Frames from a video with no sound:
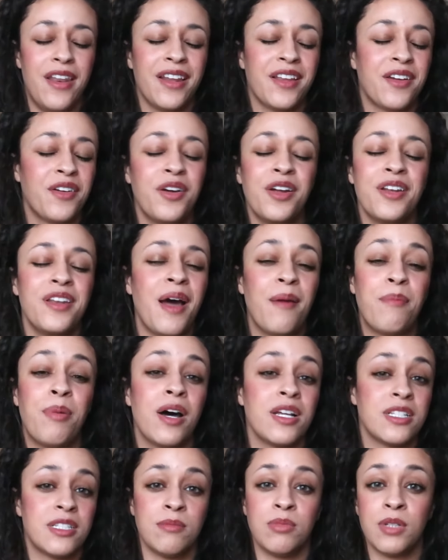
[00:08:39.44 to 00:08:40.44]
could not
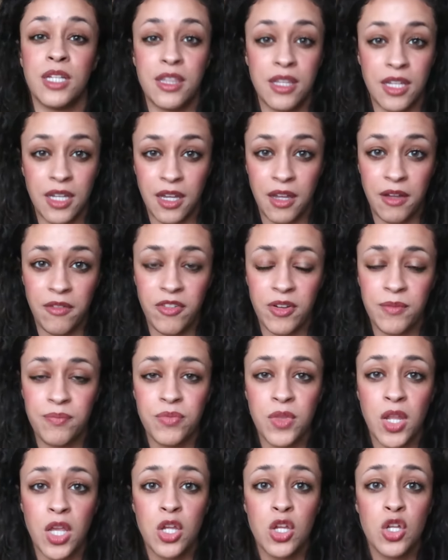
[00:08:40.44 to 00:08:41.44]
possibly think of.
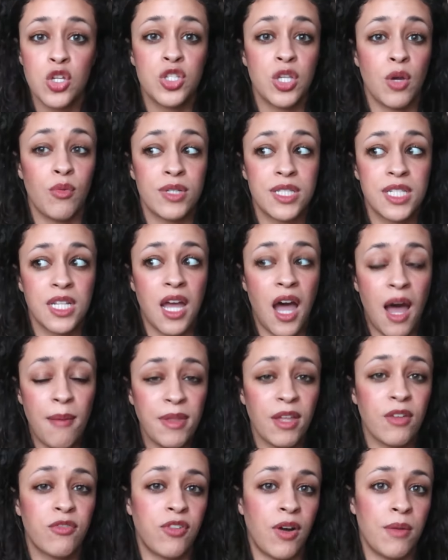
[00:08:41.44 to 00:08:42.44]
So it's
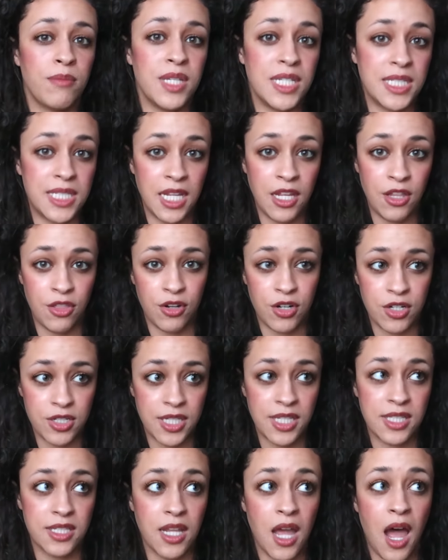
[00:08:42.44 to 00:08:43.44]
coming from these ethers.
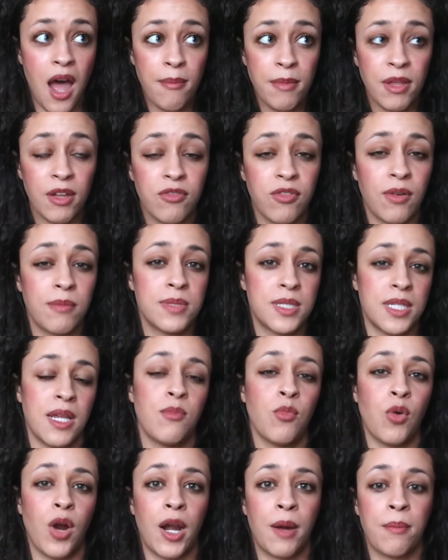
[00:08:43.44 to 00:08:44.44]
It's coming from
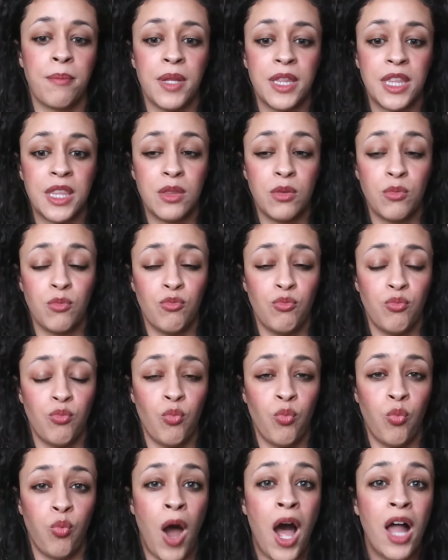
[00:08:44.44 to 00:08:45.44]
somewhere, but
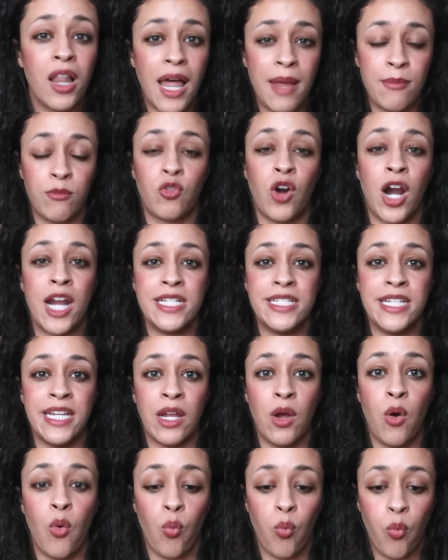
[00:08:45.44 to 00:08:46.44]
while I'm
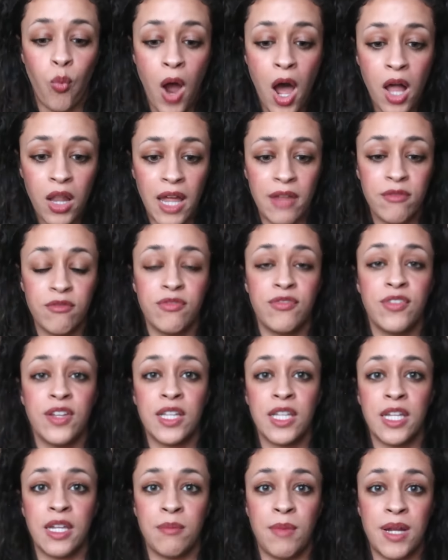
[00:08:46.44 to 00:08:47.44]
rising, while I'm
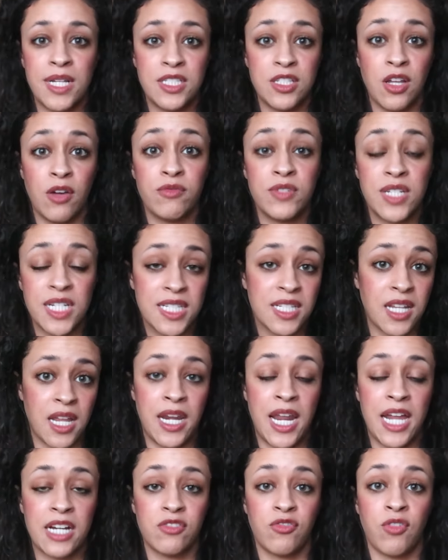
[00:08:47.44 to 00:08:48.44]
feeling myself
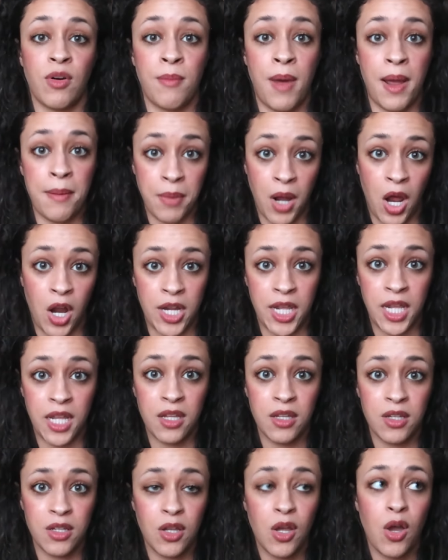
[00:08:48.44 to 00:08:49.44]
disconnect from my body,
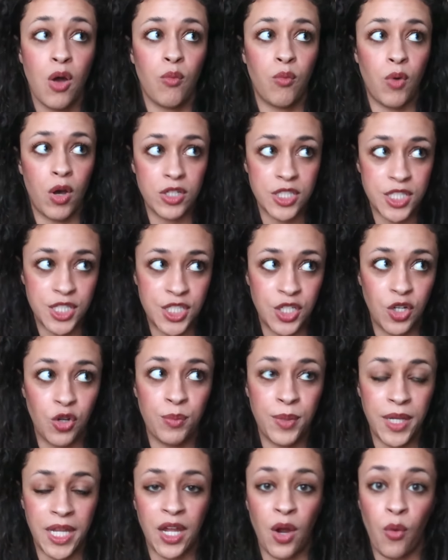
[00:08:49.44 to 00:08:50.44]
while still
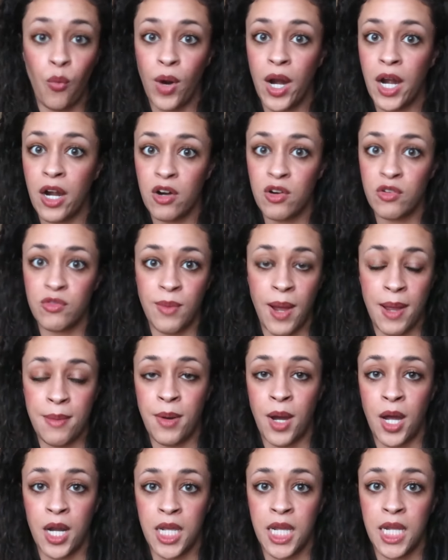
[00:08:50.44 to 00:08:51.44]
being aware of my
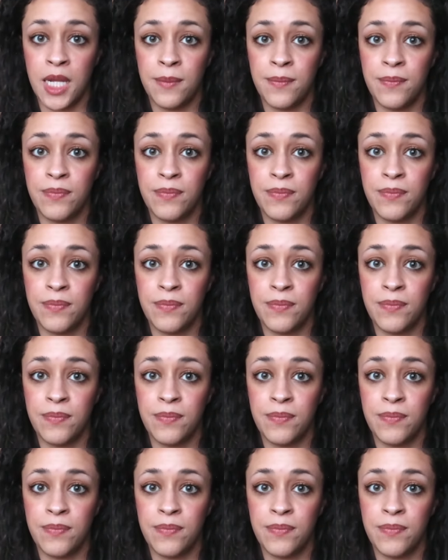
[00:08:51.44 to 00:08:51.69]
body,